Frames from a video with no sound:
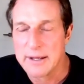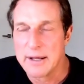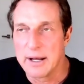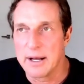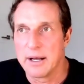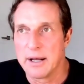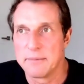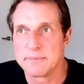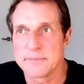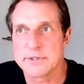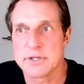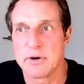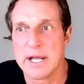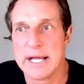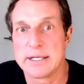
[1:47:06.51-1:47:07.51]
Um,
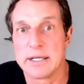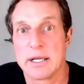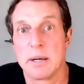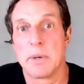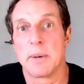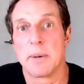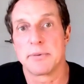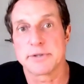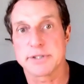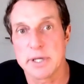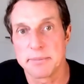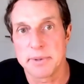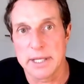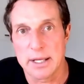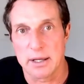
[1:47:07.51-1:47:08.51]
so I had to come up with
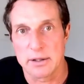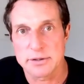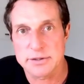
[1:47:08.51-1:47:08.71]
something else.